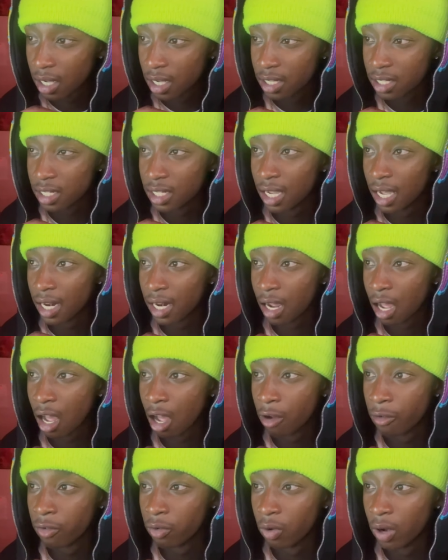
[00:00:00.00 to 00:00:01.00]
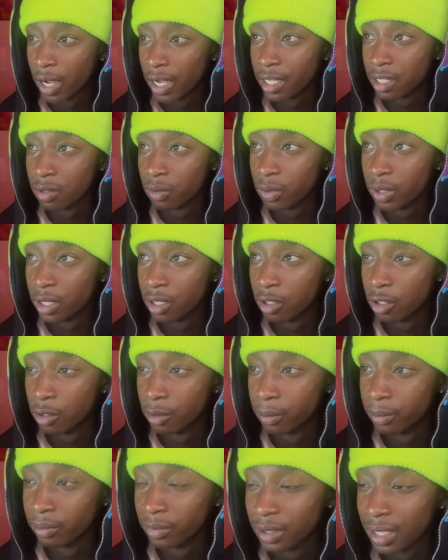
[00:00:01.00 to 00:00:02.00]
She got the off whites with
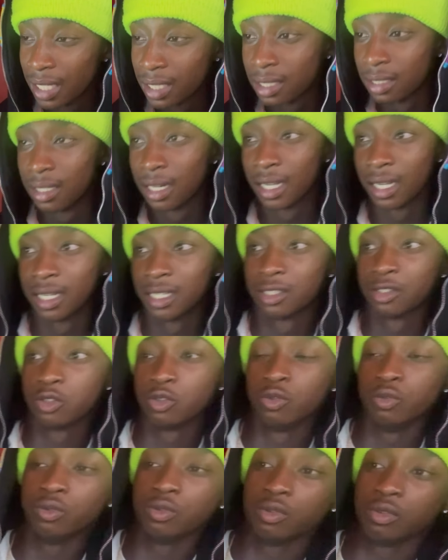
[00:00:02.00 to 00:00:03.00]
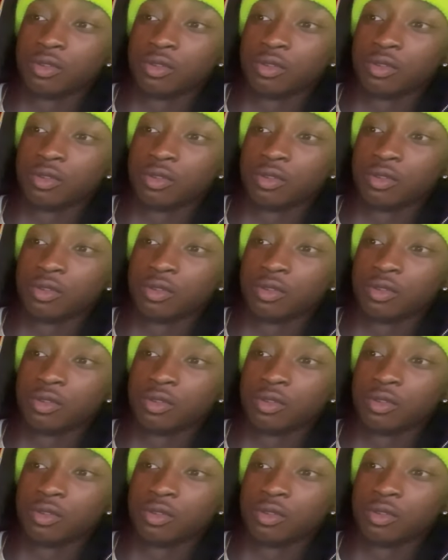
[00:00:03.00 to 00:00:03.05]
that's a 9 too.